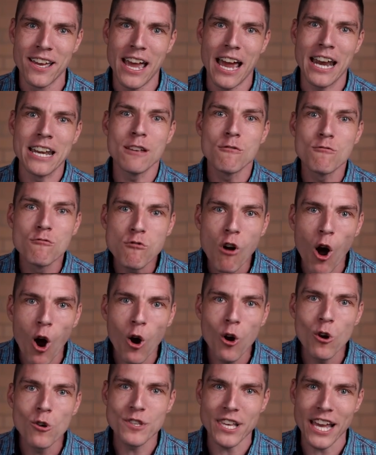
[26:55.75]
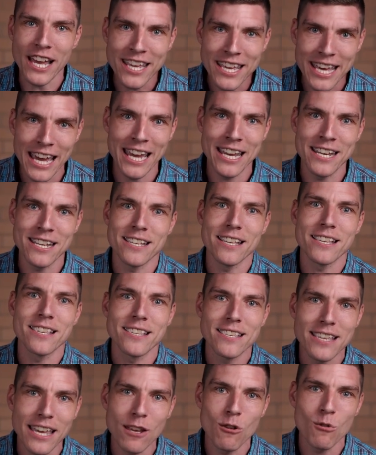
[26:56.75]
and he rose again to
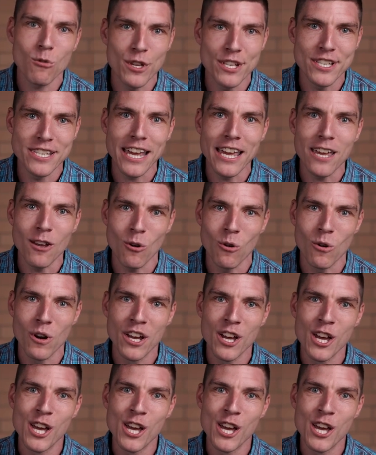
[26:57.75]
seal the deal.